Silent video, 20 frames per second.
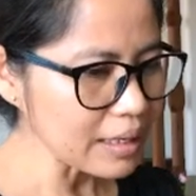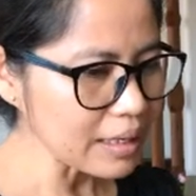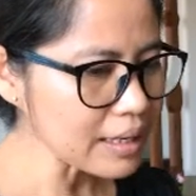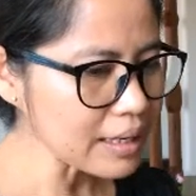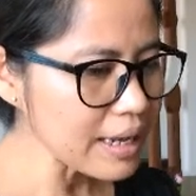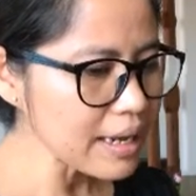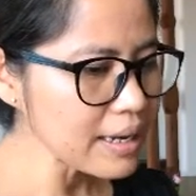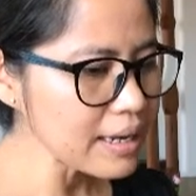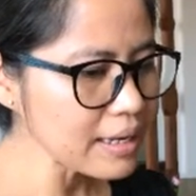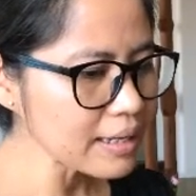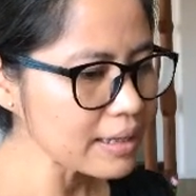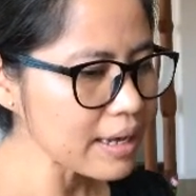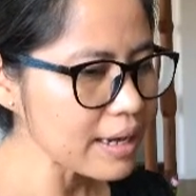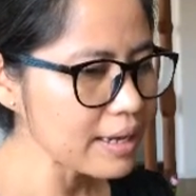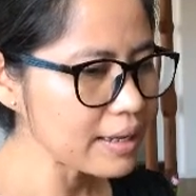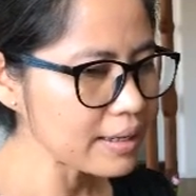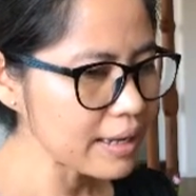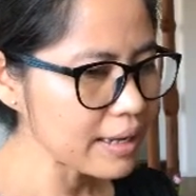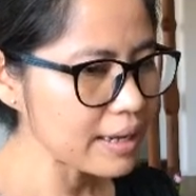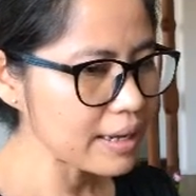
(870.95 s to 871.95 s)
they
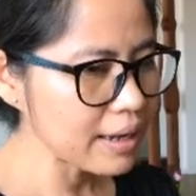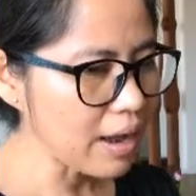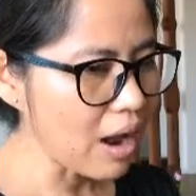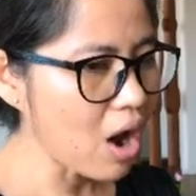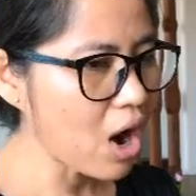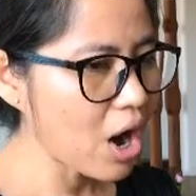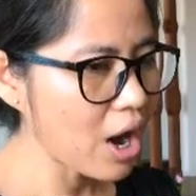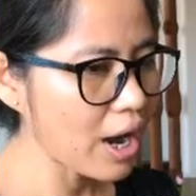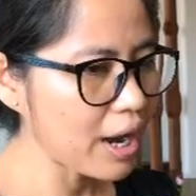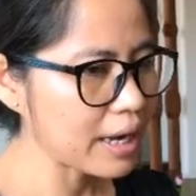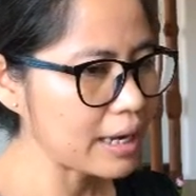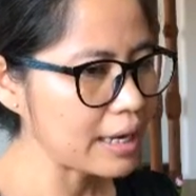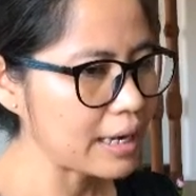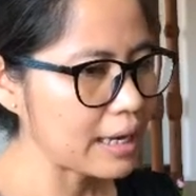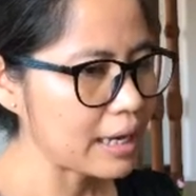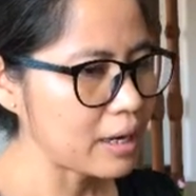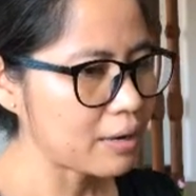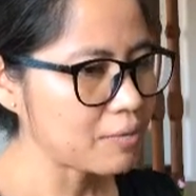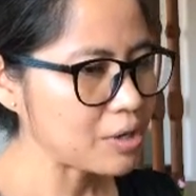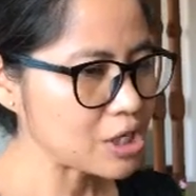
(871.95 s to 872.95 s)
they they are
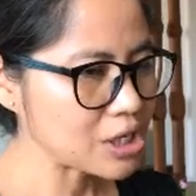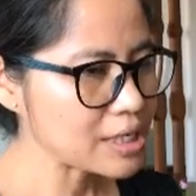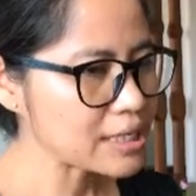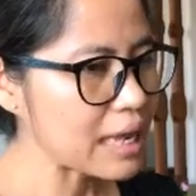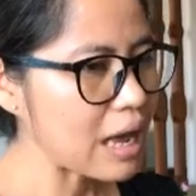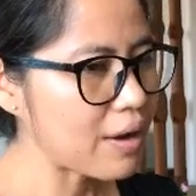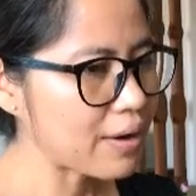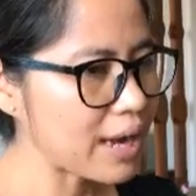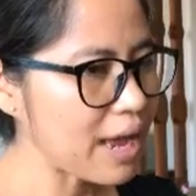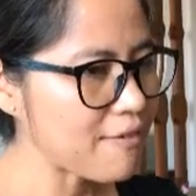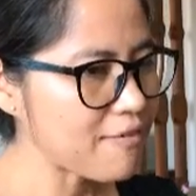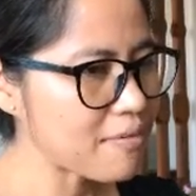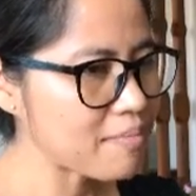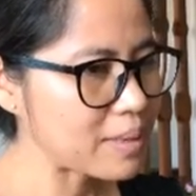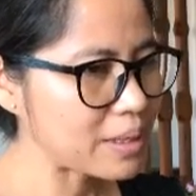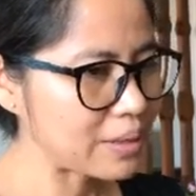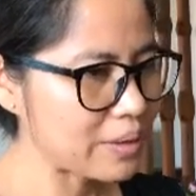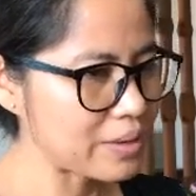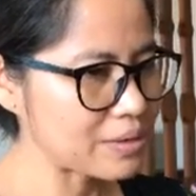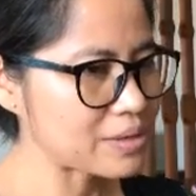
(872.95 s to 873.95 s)
which is our
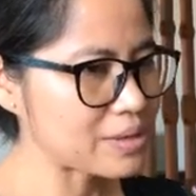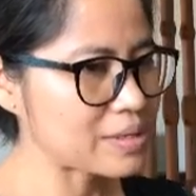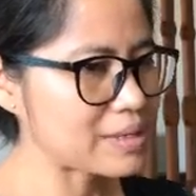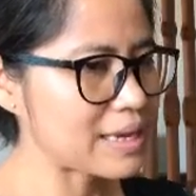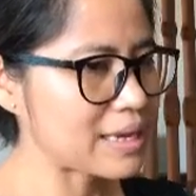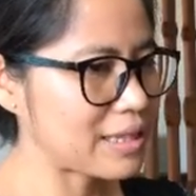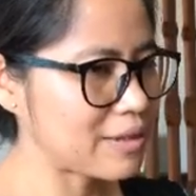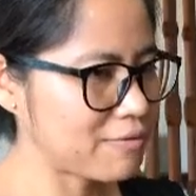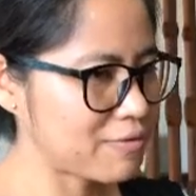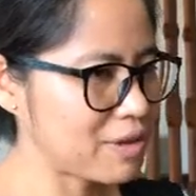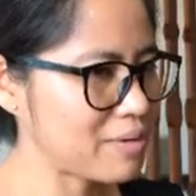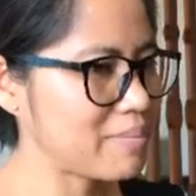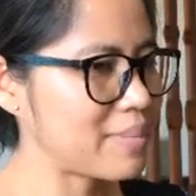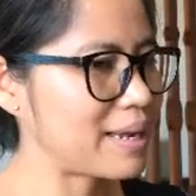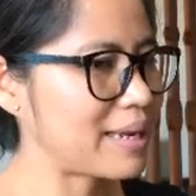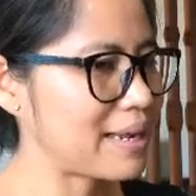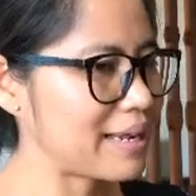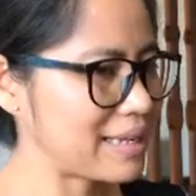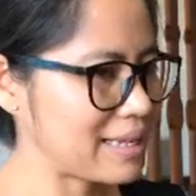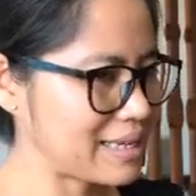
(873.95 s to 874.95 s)
government also say the
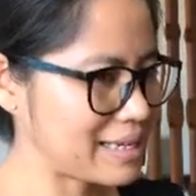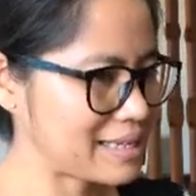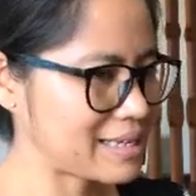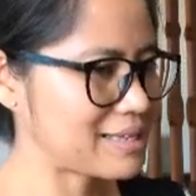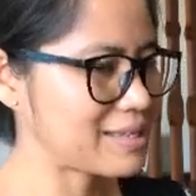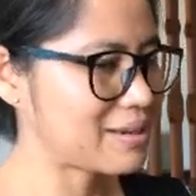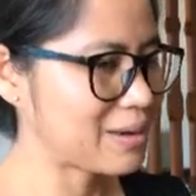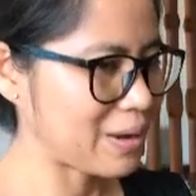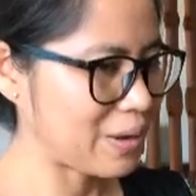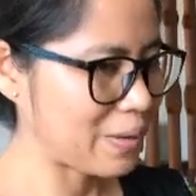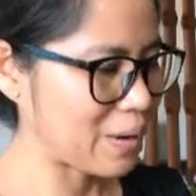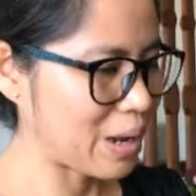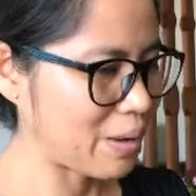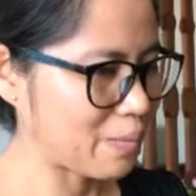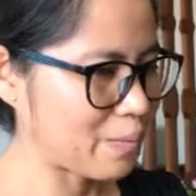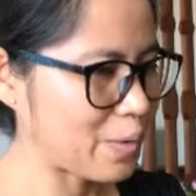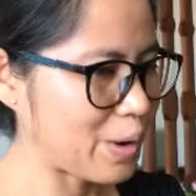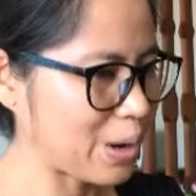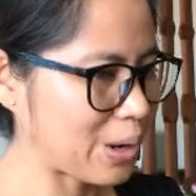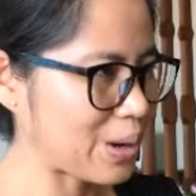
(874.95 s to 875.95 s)
women and this you know
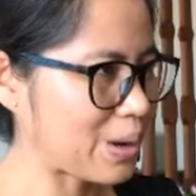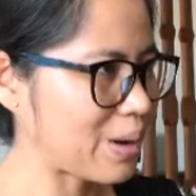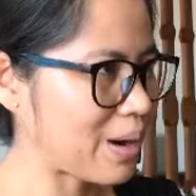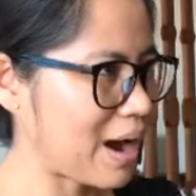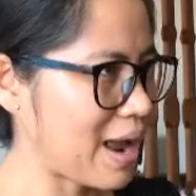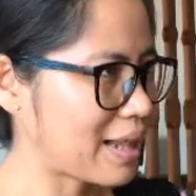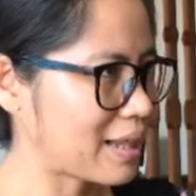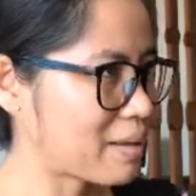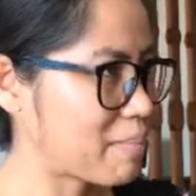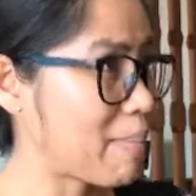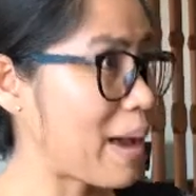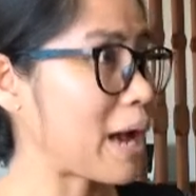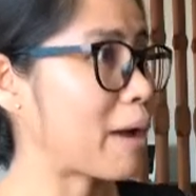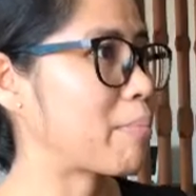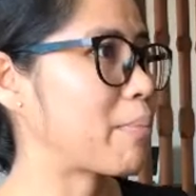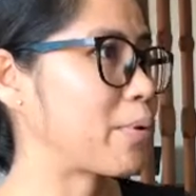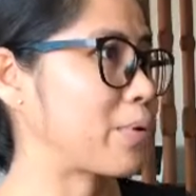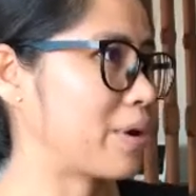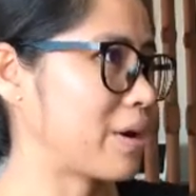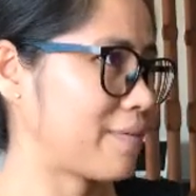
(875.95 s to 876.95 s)
um, worker are the
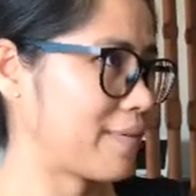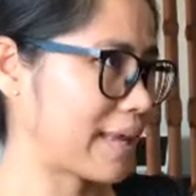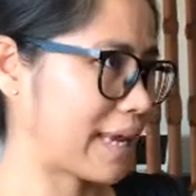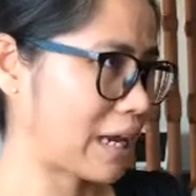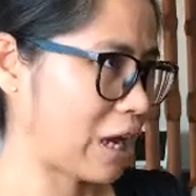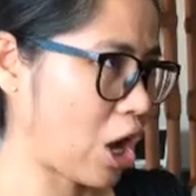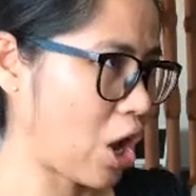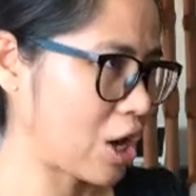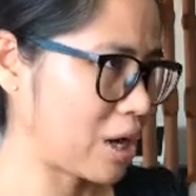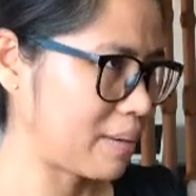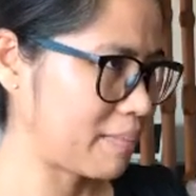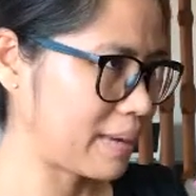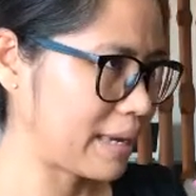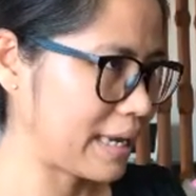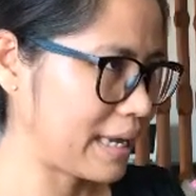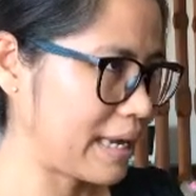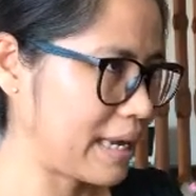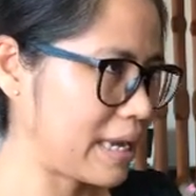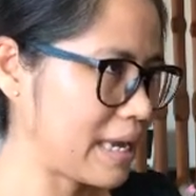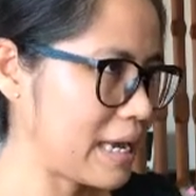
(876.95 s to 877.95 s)
backbone of the economy.
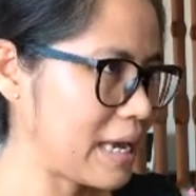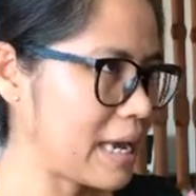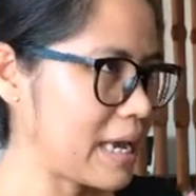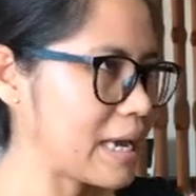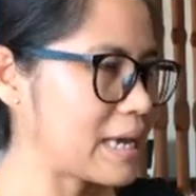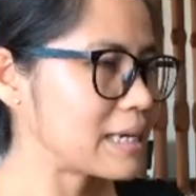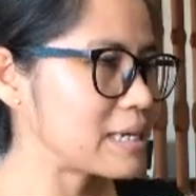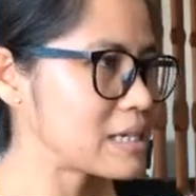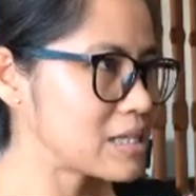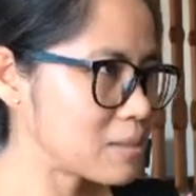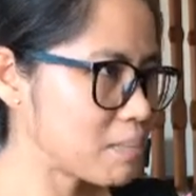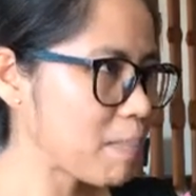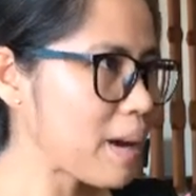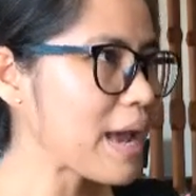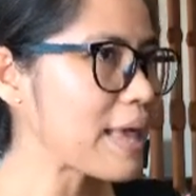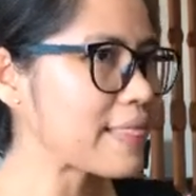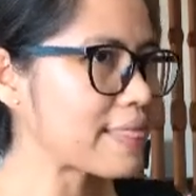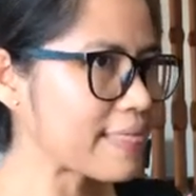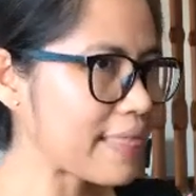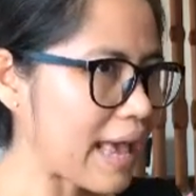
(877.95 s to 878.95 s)

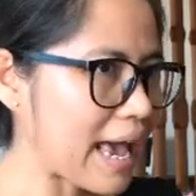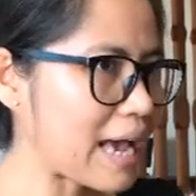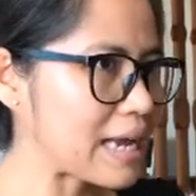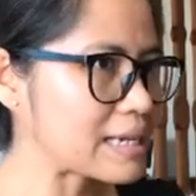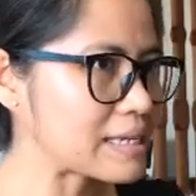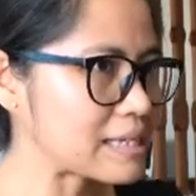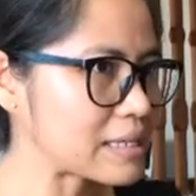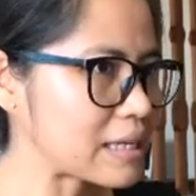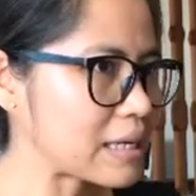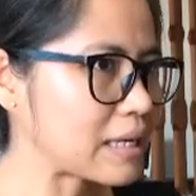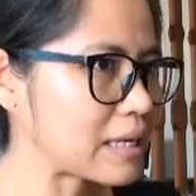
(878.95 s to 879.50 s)
Despite that,